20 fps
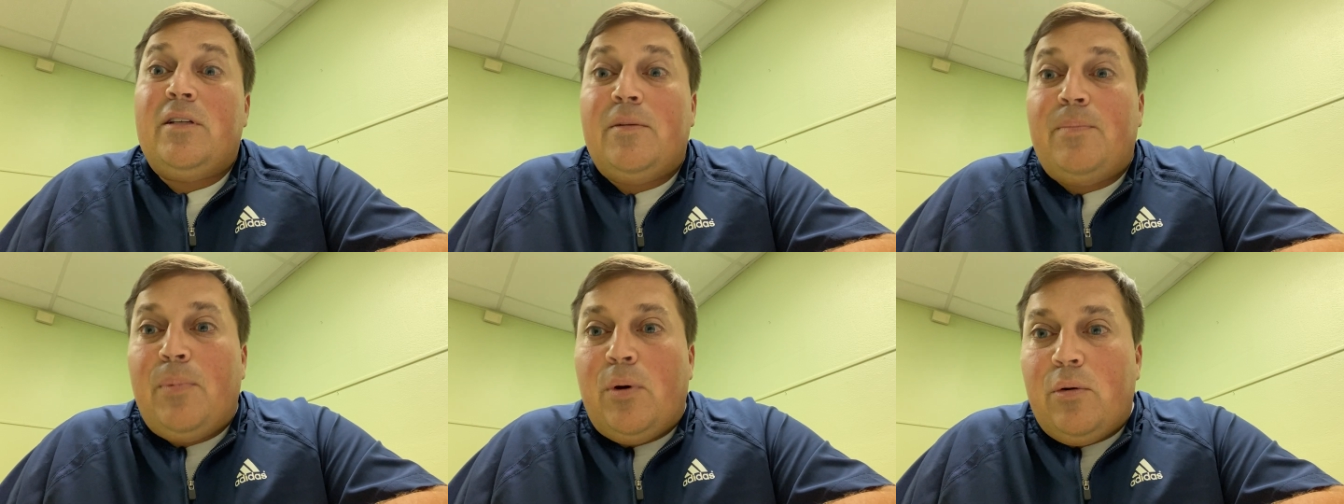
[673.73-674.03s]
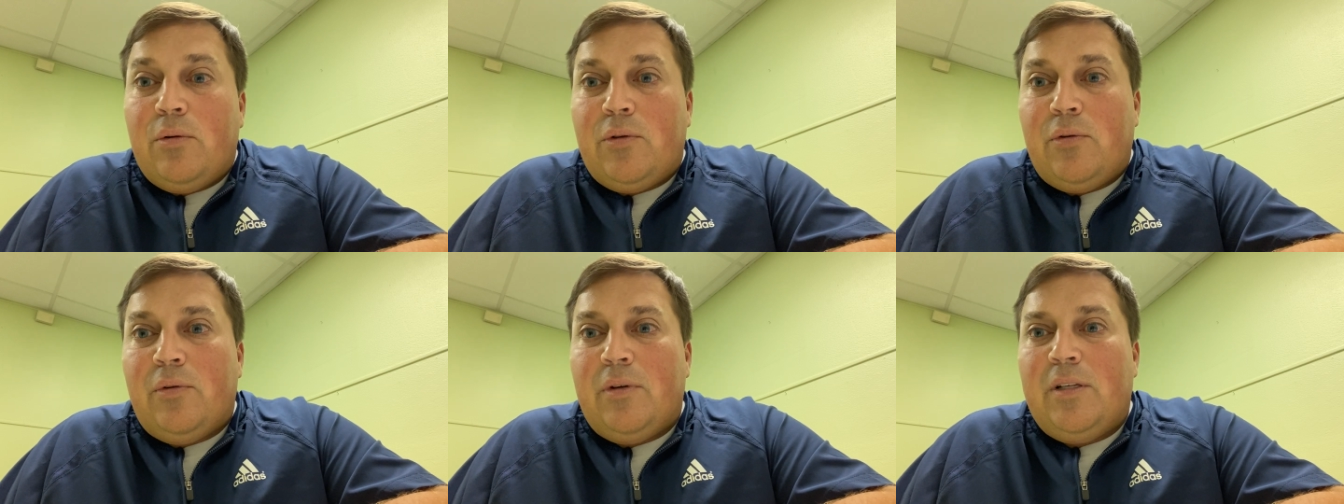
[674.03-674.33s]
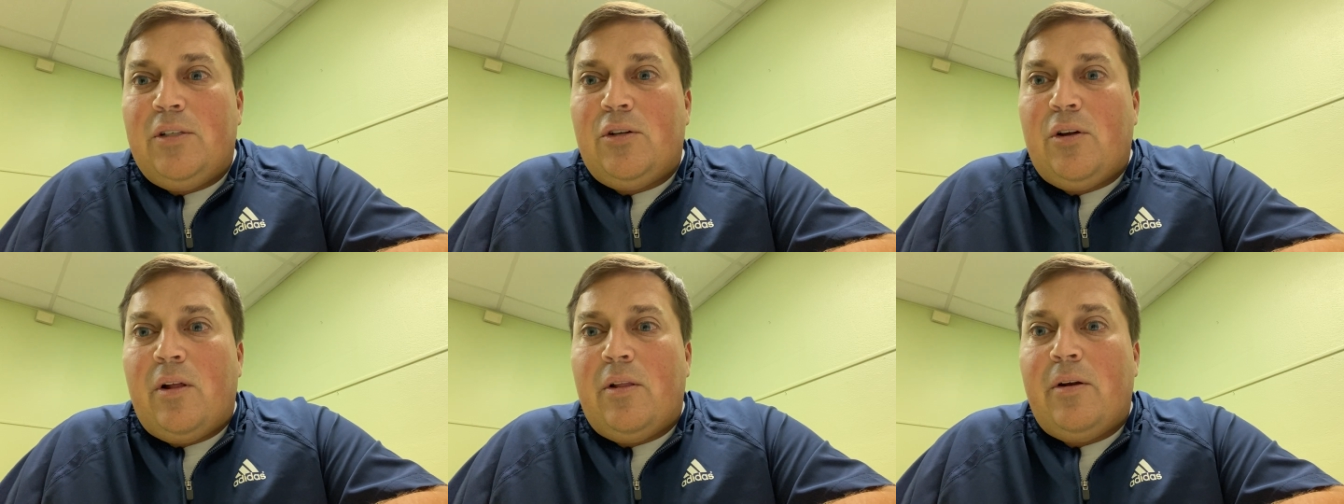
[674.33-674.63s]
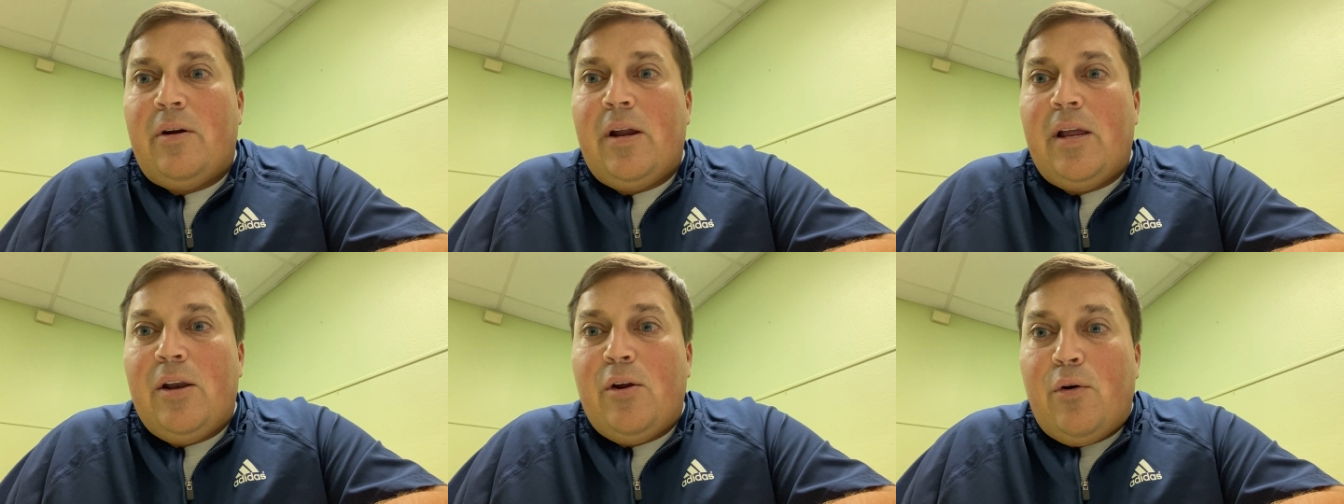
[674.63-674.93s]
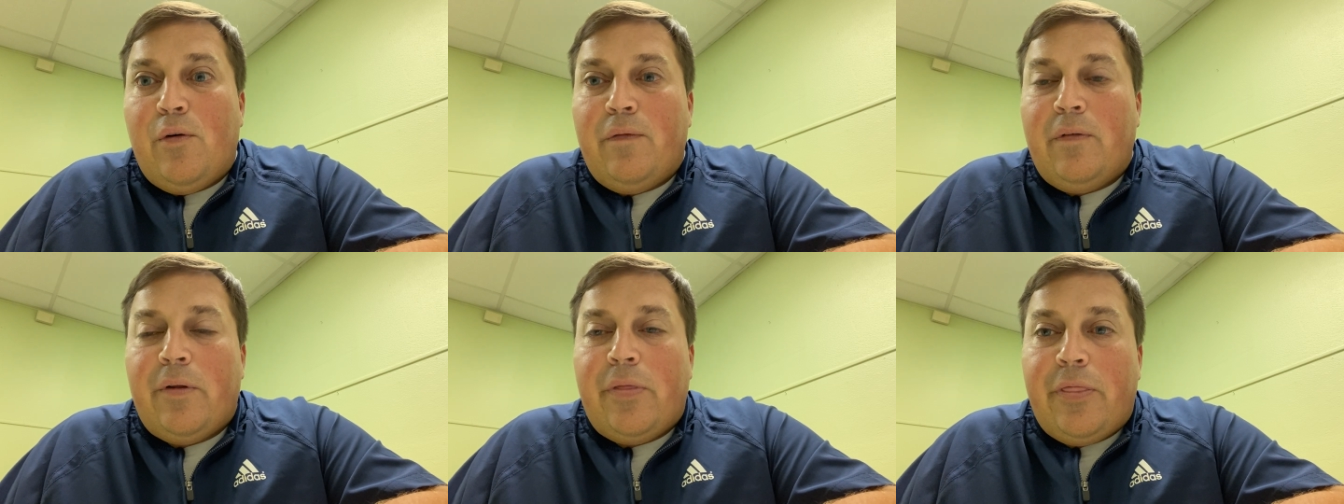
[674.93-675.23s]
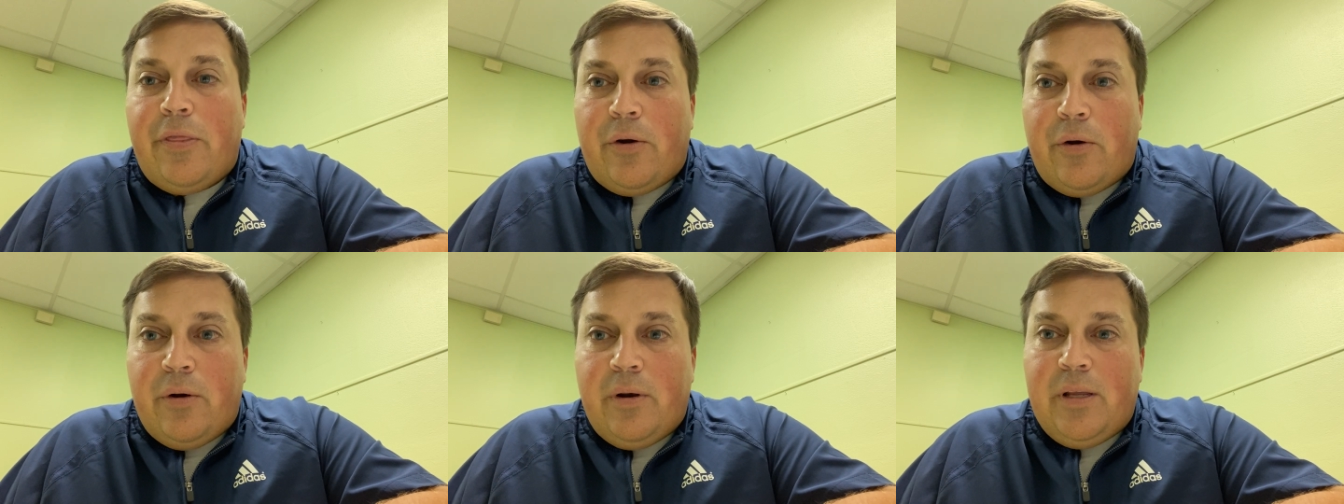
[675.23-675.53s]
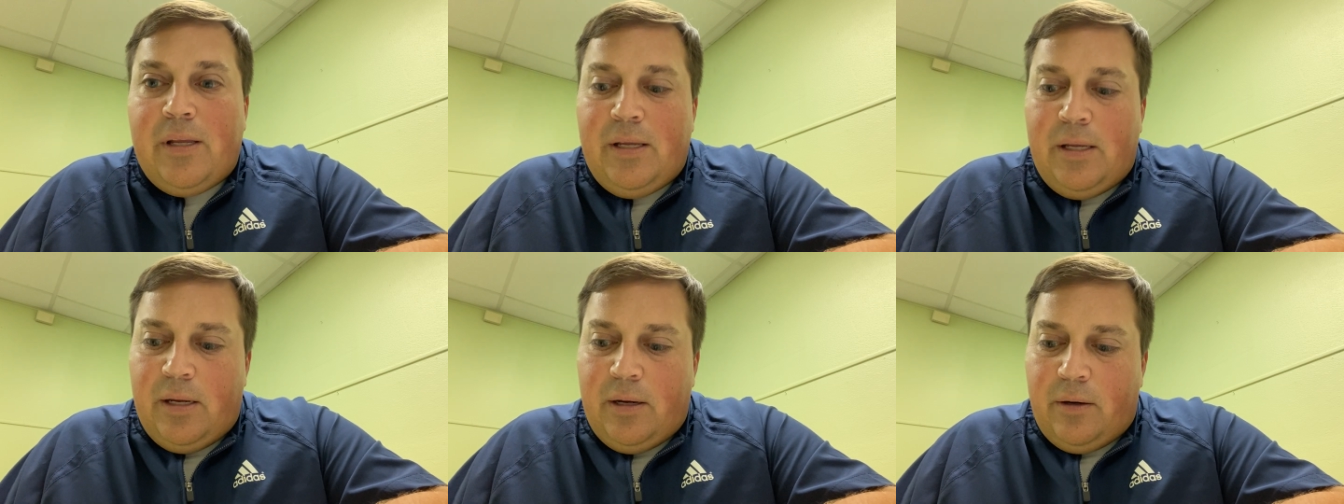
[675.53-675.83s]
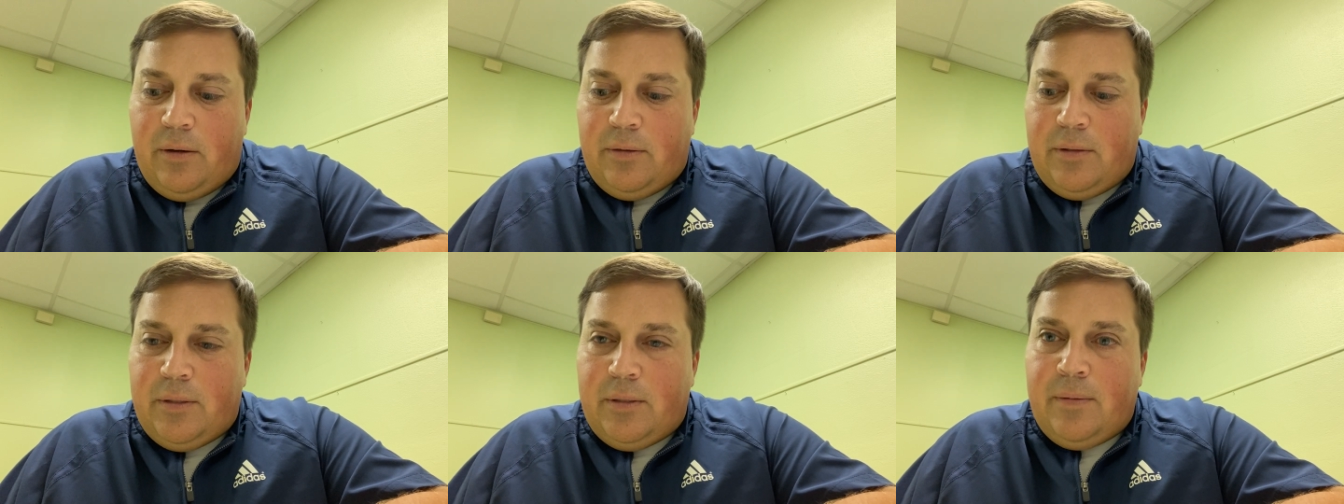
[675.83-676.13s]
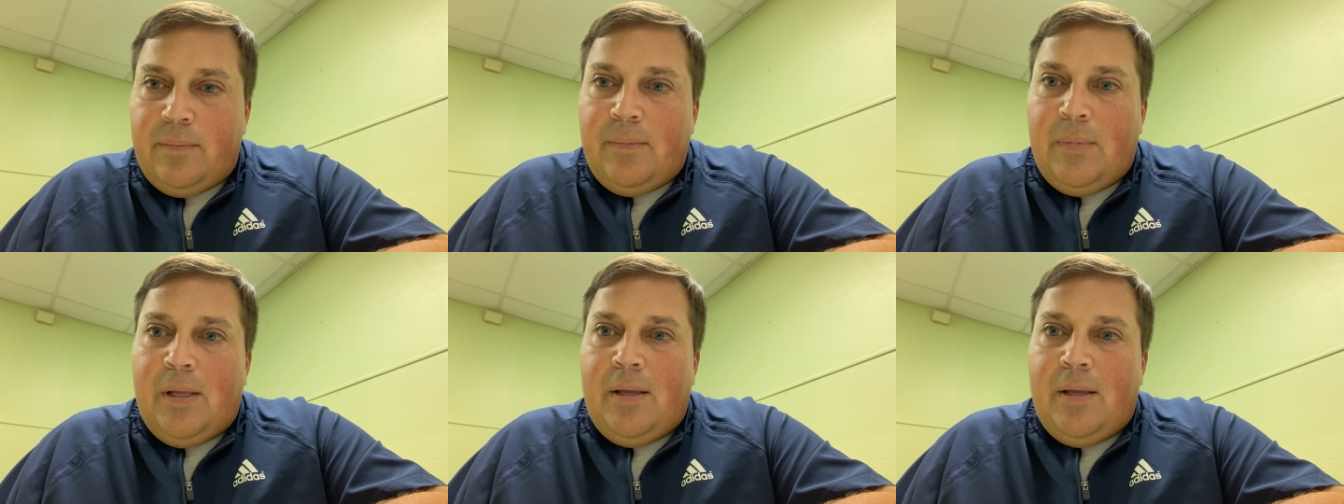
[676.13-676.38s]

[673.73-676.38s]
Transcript: spoke to each other in over 30 years